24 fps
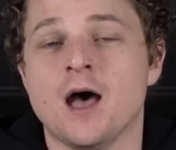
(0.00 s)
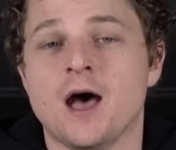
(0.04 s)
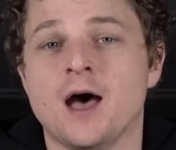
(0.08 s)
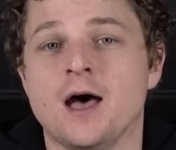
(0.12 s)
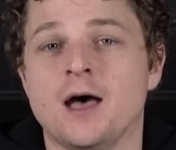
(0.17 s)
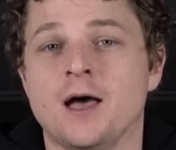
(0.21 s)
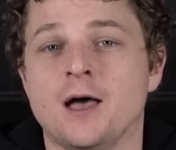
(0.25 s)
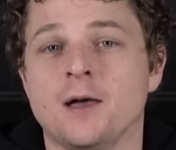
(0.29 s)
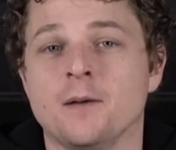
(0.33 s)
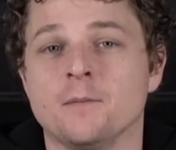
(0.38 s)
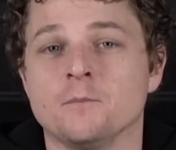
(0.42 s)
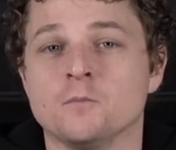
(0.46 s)

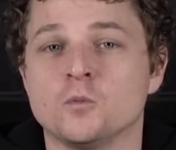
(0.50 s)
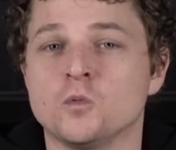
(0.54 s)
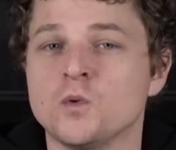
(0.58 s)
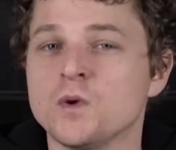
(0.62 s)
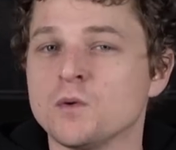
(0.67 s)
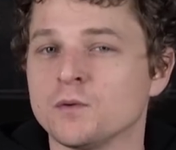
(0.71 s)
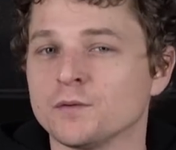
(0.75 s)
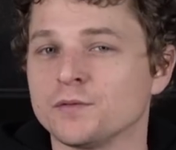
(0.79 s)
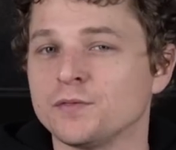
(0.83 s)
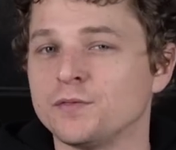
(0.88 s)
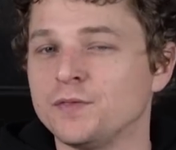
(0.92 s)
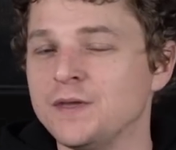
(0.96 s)

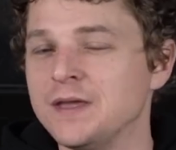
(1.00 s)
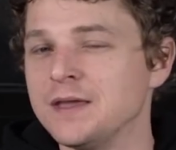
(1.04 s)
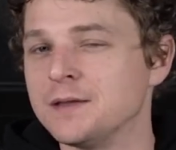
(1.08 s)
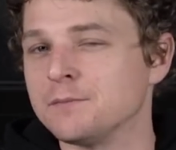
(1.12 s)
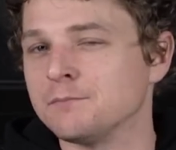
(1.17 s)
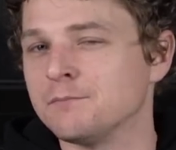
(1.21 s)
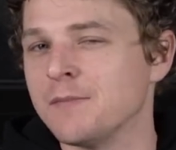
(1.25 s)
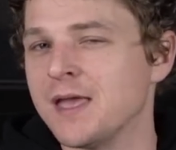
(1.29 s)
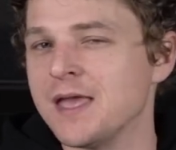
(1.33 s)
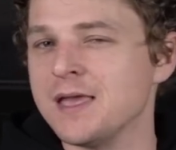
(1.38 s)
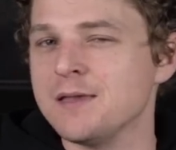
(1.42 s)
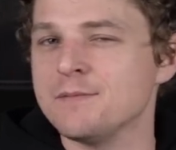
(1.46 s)
We were
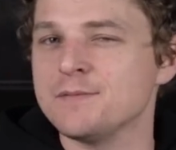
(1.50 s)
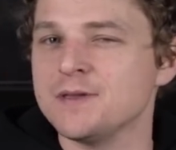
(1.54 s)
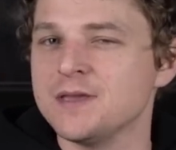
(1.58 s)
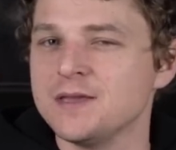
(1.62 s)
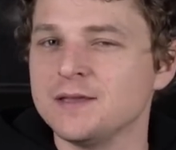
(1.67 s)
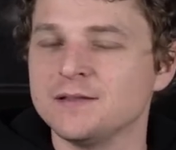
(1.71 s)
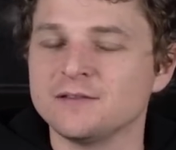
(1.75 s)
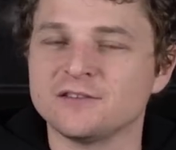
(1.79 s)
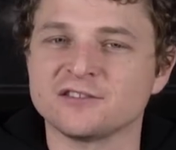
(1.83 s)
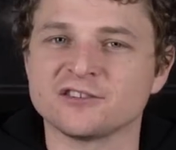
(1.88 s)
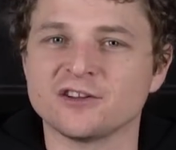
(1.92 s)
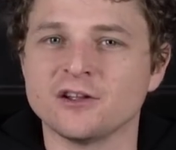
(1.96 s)
thinking
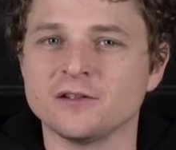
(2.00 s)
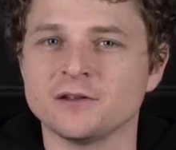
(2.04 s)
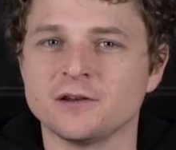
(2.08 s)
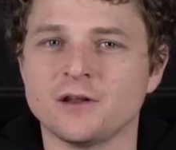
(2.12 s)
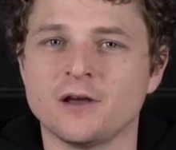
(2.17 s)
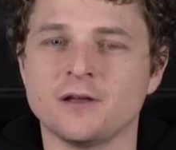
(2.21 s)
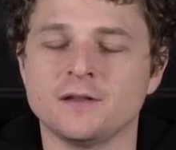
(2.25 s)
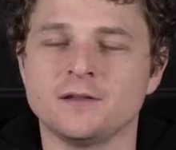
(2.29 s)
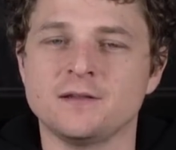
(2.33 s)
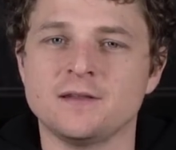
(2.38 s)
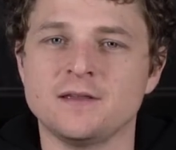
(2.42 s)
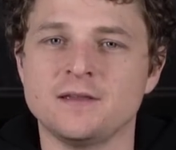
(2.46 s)
maybe installing
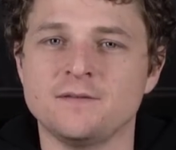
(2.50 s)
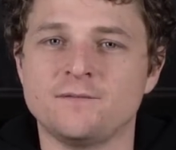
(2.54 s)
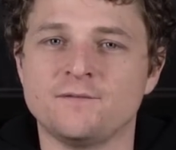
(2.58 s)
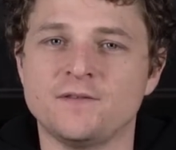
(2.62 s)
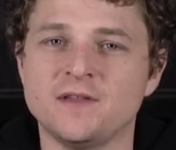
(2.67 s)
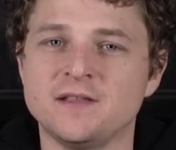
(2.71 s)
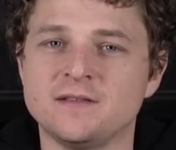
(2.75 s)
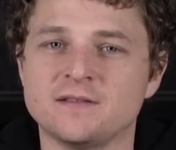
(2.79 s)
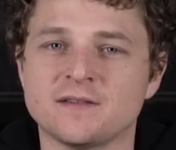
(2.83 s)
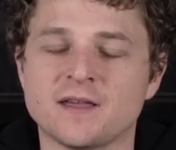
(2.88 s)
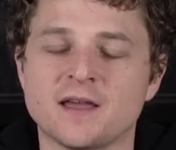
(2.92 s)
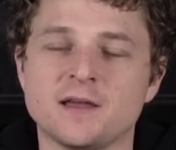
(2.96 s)
on the
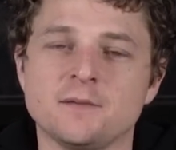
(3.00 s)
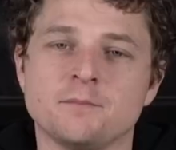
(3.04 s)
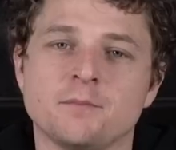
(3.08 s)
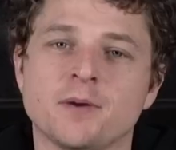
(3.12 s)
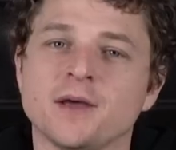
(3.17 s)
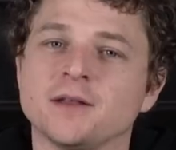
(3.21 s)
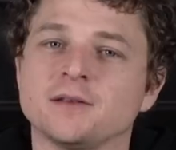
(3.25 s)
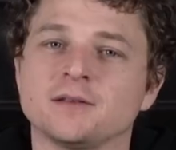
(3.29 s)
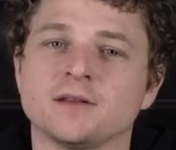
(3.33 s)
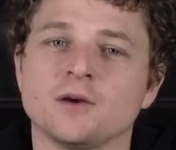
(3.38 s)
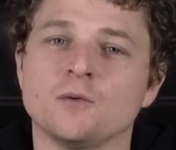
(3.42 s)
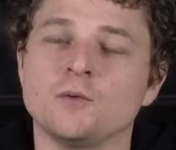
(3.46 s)
feed side,
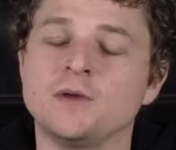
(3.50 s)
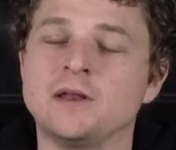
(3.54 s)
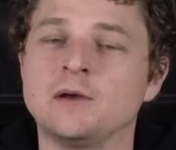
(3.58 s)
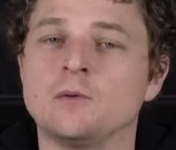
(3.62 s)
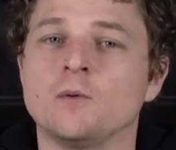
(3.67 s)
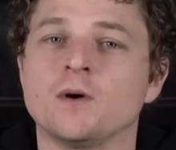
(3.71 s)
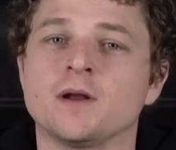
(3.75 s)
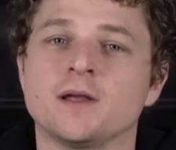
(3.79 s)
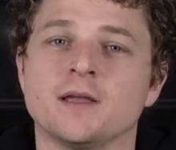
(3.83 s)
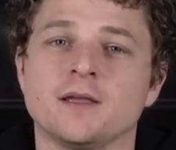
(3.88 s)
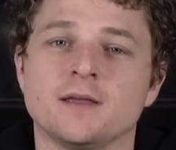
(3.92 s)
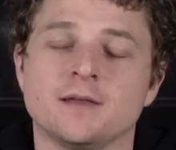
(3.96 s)
but we
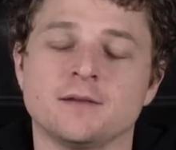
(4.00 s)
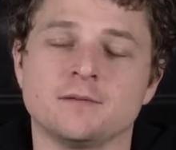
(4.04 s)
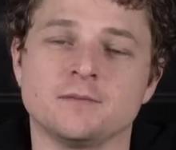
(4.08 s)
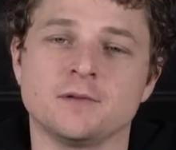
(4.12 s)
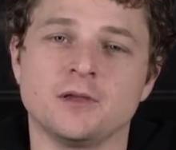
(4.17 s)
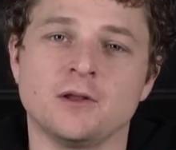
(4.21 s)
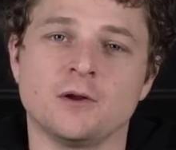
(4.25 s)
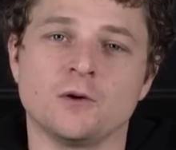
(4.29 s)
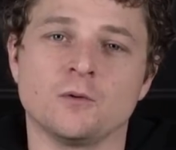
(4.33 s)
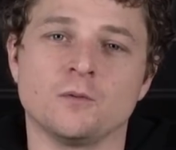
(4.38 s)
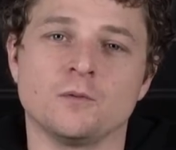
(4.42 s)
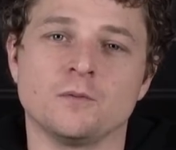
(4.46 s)
didn't want
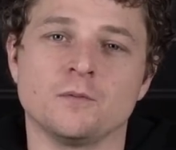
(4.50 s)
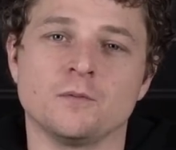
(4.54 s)
to,